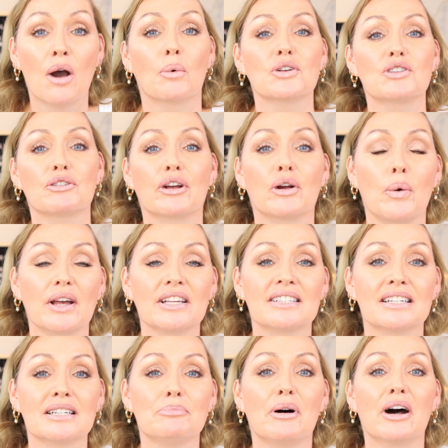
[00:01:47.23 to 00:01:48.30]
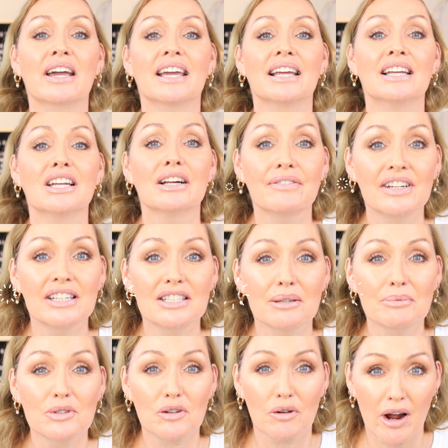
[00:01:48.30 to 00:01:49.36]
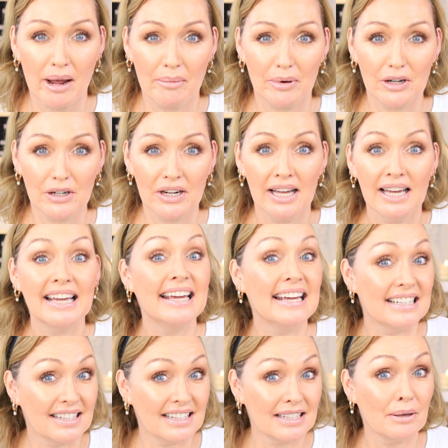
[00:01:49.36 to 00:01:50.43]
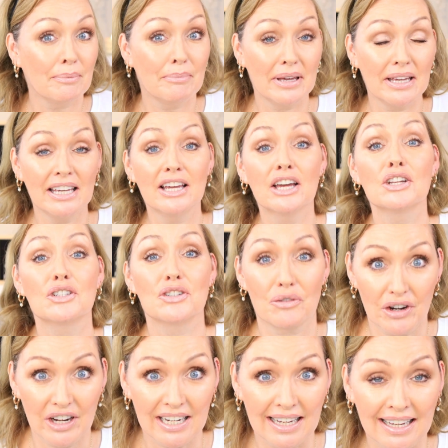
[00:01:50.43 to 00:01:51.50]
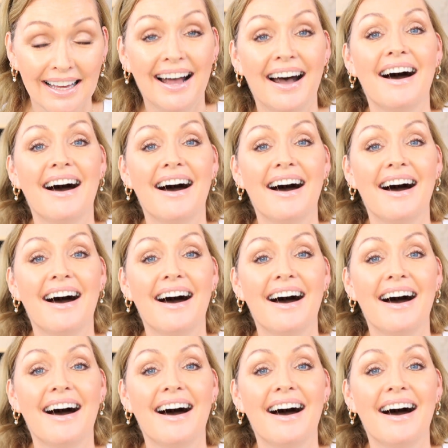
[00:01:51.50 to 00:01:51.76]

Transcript: was requested by a lovely subscriber. It's me, Drina.